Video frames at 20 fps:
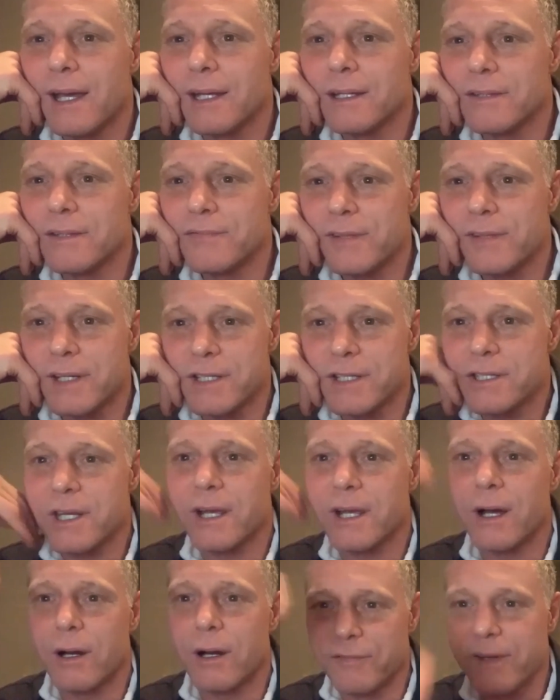And he's
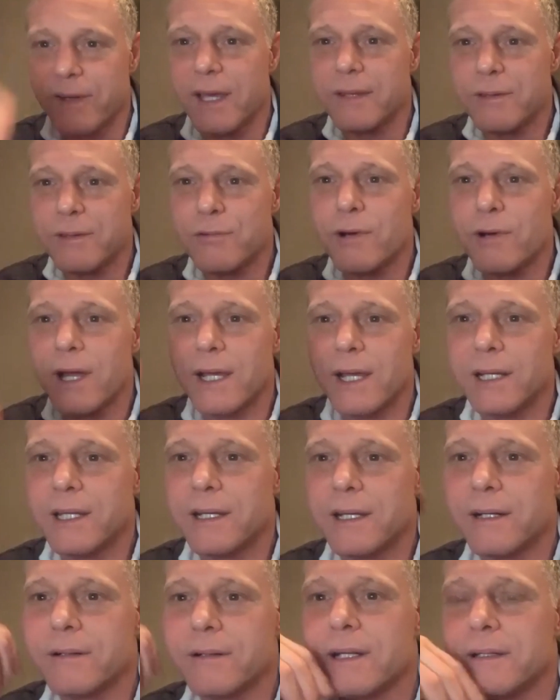finishing off eighth grade
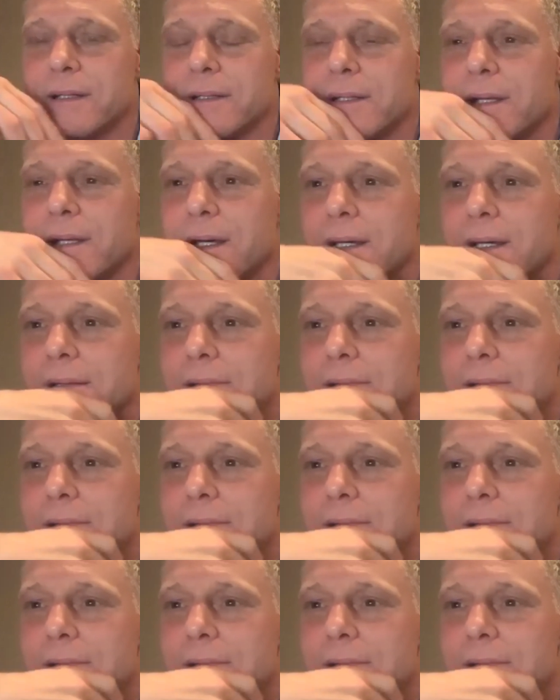here, and